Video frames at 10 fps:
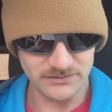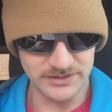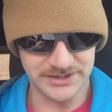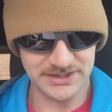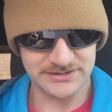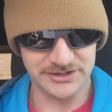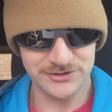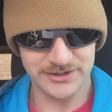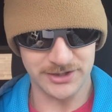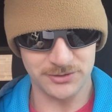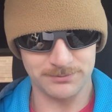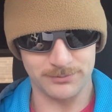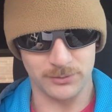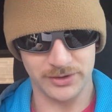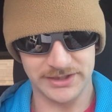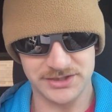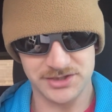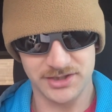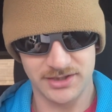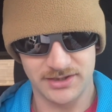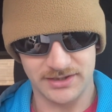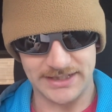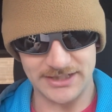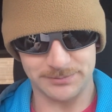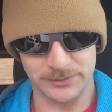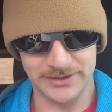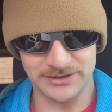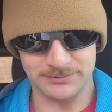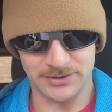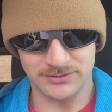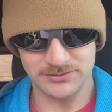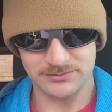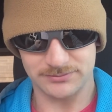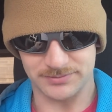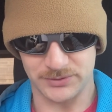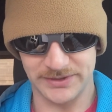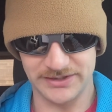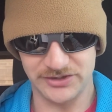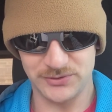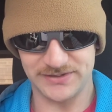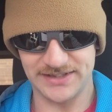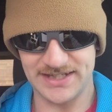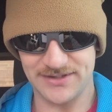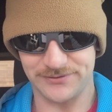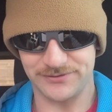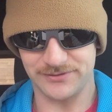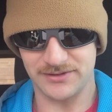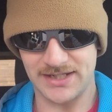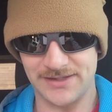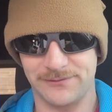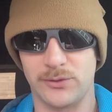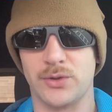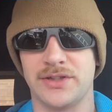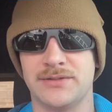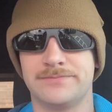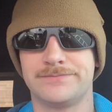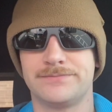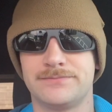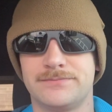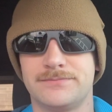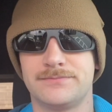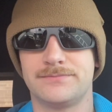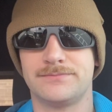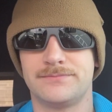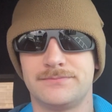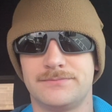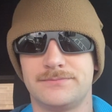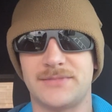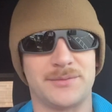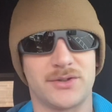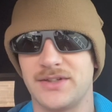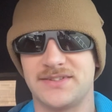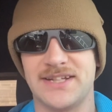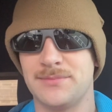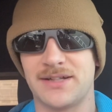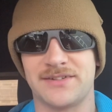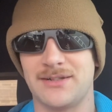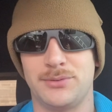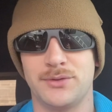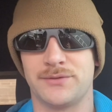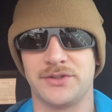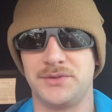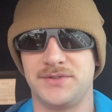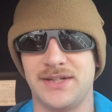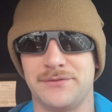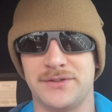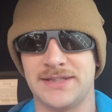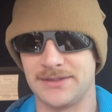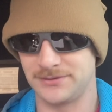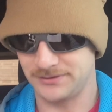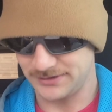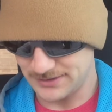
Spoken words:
Then you got the Union Home Mortgage Gasparilla Bowl between UCF and Florida. I'm sorry to say, but I've got to pull for UCF on that one.